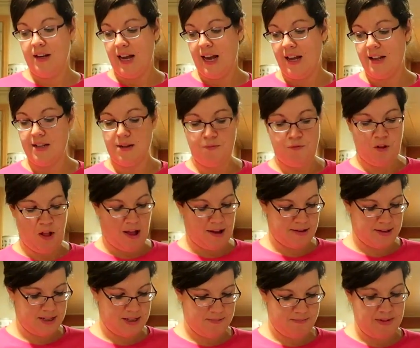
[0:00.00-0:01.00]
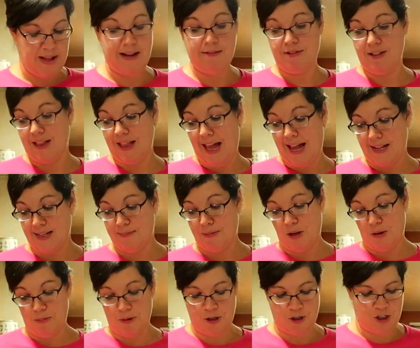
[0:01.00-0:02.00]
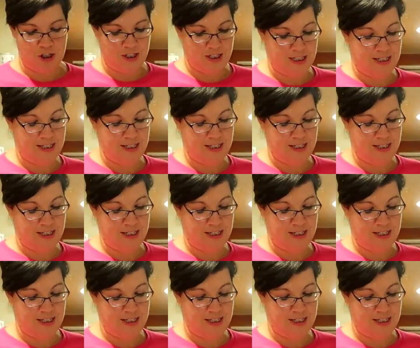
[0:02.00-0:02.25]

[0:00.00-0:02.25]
And some floss. That was the last minute purchase.